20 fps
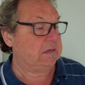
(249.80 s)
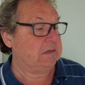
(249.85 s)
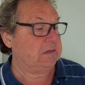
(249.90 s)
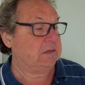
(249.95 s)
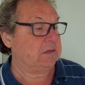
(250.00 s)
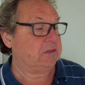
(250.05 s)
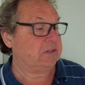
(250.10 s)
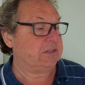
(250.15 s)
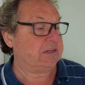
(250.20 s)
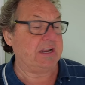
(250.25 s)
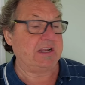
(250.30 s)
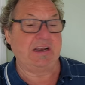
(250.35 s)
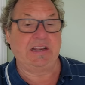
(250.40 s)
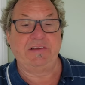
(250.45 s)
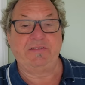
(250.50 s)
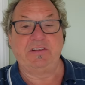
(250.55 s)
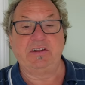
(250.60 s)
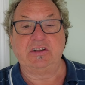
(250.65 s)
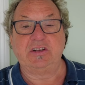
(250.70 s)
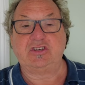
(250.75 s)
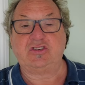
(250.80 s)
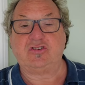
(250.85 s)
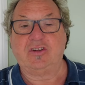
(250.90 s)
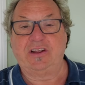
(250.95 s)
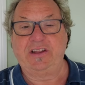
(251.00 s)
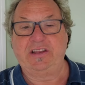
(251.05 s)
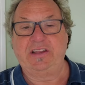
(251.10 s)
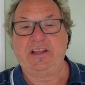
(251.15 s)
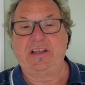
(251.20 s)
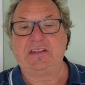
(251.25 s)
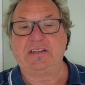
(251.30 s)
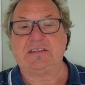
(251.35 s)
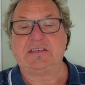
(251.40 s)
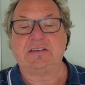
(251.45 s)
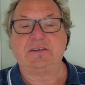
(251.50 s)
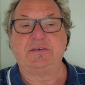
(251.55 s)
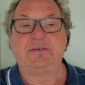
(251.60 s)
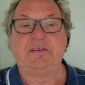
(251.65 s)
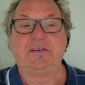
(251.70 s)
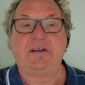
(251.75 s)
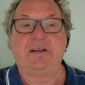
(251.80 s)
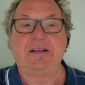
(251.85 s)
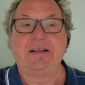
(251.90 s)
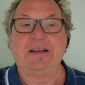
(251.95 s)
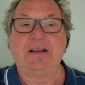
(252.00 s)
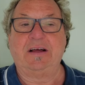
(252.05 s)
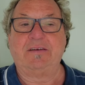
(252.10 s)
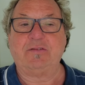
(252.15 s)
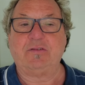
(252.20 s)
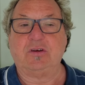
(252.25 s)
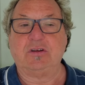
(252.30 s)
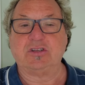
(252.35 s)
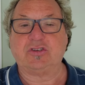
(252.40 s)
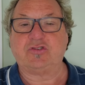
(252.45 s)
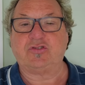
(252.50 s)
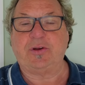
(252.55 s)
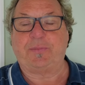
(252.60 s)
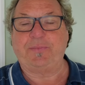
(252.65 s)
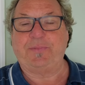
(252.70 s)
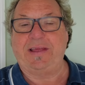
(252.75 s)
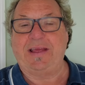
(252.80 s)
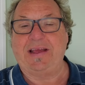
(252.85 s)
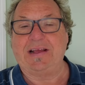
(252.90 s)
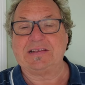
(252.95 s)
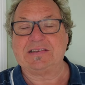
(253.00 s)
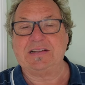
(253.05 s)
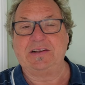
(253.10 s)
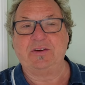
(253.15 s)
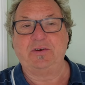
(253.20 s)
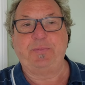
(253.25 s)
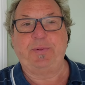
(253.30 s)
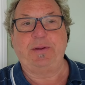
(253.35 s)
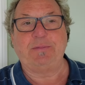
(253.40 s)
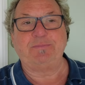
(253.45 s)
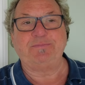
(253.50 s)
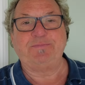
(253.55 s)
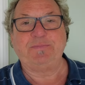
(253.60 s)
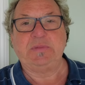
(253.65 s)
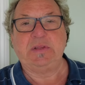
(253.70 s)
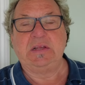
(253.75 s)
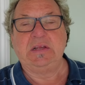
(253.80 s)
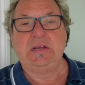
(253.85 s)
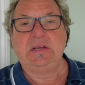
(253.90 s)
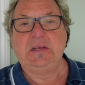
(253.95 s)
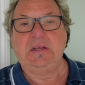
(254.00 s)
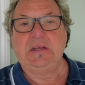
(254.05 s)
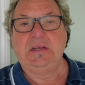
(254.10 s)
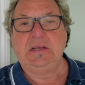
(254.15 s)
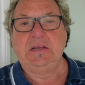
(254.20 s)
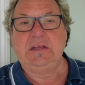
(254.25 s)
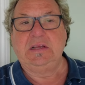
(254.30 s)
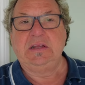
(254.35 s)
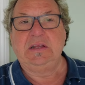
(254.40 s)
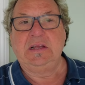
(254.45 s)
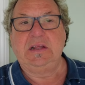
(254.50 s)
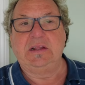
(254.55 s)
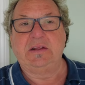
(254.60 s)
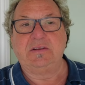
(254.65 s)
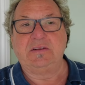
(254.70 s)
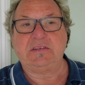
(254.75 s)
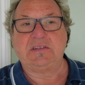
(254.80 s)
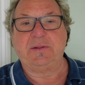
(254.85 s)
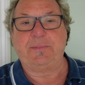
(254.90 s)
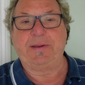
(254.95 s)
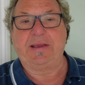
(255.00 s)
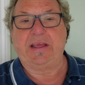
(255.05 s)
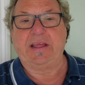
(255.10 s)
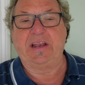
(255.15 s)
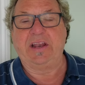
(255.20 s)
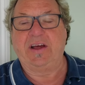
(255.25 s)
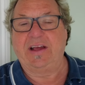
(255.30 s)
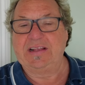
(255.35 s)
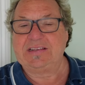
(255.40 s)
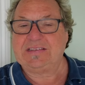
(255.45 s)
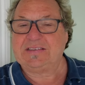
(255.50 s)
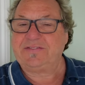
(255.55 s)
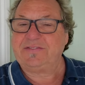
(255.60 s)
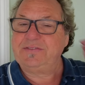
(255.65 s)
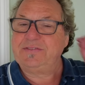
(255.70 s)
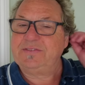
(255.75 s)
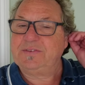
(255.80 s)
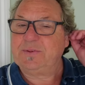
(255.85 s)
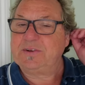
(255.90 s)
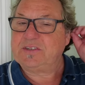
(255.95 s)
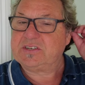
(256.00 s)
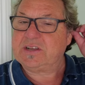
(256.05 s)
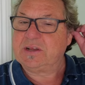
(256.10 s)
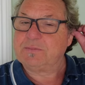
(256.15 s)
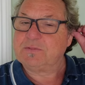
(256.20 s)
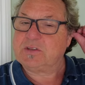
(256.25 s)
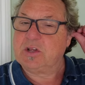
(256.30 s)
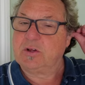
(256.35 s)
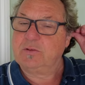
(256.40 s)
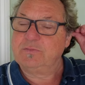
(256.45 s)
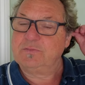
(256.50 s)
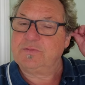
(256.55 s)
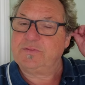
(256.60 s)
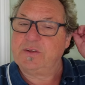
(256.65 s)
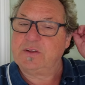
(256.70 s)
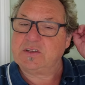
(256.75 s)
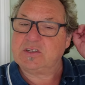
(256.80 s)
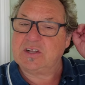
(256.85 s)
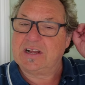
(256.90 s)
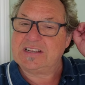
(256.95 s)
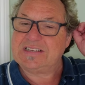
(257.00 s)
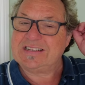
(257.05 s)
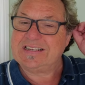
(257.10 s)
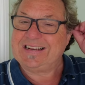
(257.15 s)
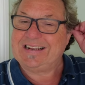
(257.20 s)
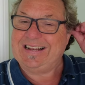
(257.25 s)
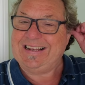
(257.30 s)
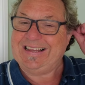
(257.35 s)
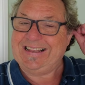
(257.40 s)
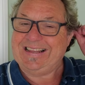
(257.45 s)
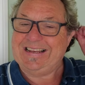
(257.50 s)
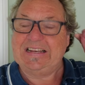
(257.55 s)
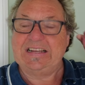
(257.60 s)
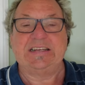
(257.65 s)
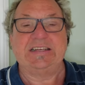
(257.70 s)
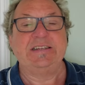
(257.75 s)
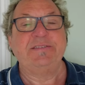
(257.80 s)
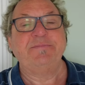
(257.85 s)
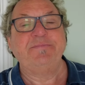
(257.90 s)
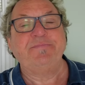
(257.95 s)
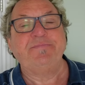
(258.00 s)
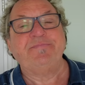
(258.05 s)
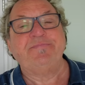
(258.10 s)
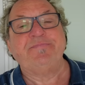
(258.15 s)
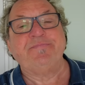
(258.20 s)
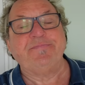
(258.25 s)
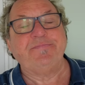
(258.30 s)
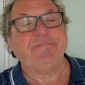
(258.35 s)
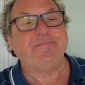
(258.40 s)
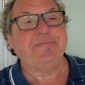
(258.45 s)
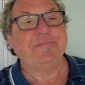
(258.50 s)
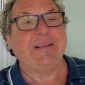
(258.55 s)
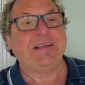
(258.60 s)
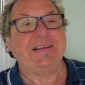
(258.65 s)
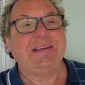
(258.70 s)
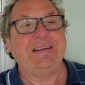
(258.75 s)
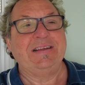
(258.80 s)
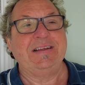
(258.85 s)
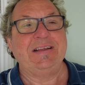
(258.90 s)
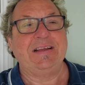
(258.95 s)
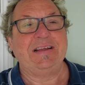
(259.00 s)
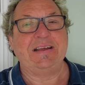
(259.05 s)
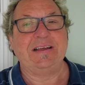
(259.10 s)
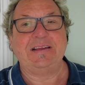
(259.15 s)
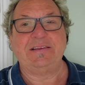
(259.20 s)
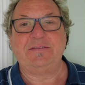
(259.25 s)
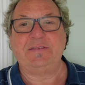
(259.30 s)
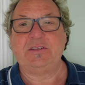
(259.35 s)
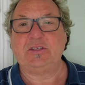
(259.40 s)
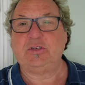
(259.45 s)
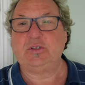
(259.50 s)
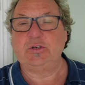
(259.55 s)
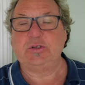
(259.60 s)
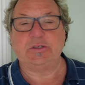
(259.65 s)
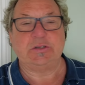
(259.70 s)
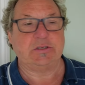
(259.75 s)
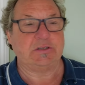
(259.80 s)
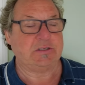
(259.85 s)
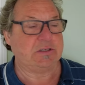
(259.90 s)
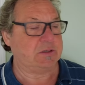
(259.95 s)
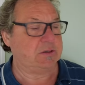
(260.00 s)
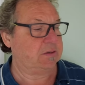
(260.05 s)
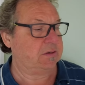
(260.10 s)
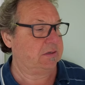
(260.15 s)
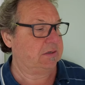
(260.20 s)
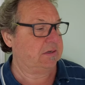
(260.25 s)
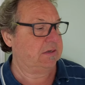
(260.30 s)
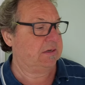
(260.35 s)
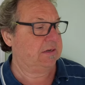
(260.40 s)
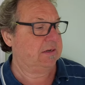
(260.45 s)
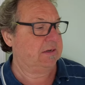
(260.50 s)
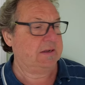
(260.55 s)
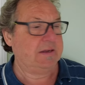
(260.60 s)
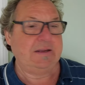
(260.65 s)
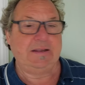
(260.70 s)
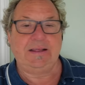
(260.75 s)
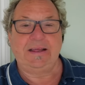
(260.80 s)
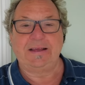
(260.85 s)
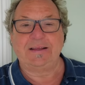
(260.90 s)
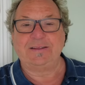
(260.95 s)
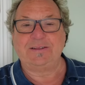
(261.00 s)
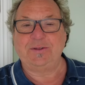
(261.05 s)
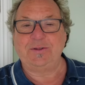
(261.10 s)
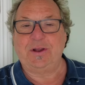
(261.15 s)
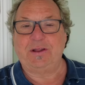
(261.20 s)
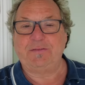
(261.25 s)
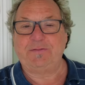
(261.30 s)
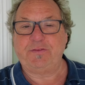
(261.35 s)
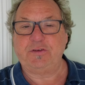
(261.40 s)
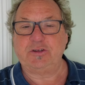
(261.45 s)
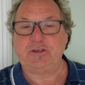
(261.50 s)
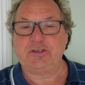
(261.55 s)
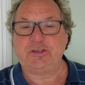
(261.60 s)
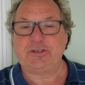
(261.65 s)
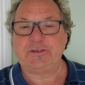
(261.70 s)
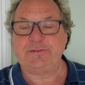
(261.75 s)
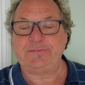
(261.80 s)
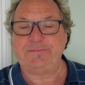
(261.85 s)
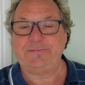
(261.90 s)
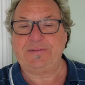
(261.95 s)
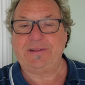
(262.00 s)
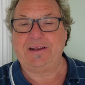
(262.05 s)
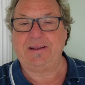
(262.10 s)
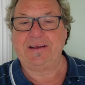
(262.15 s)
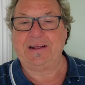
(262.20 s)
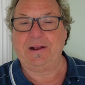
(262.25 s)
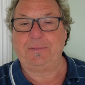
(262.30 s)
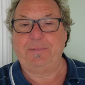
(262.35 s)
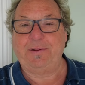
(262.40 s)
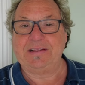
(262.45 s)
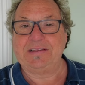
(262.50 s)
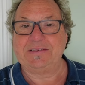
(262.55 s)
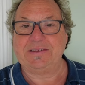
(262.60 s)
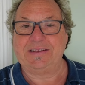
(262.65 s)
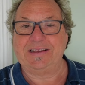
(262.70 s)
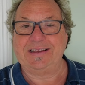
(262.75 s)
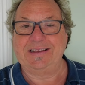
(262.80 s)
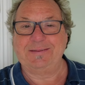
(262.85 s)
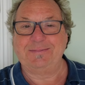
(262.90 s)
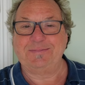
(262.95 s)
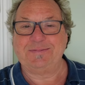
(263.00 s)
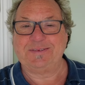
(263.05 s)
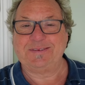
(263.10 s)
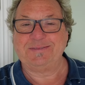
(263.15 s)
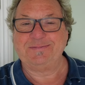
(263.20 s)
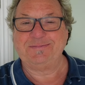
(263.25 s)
No, she ain't leaving the train yet, so, you know, I've got to scrub the ass a little bit. You know, just to make it nice so when she comes home, things nice and clean. Yeah, it's good, so, yeah, do that first. Then I get to play some games.